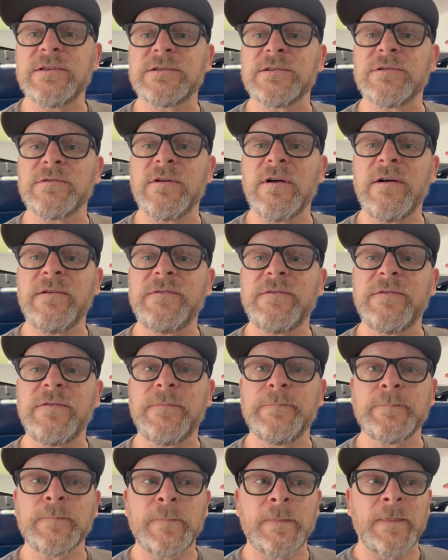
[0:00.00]
So they're off,
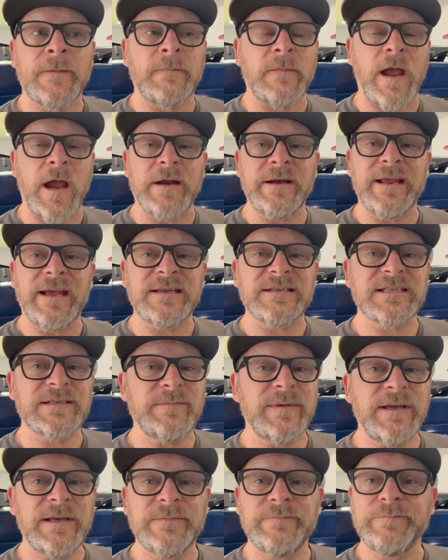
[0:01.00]
I'm going to
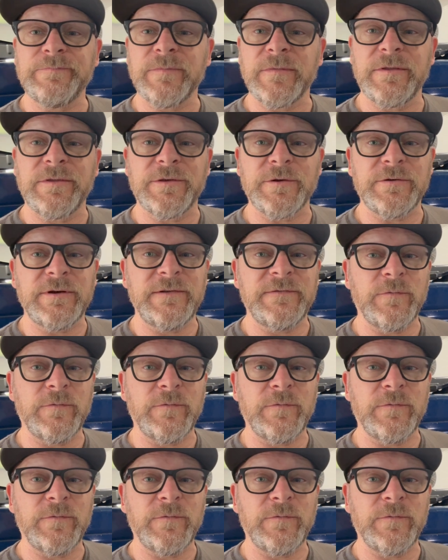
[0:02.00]
estimate 30,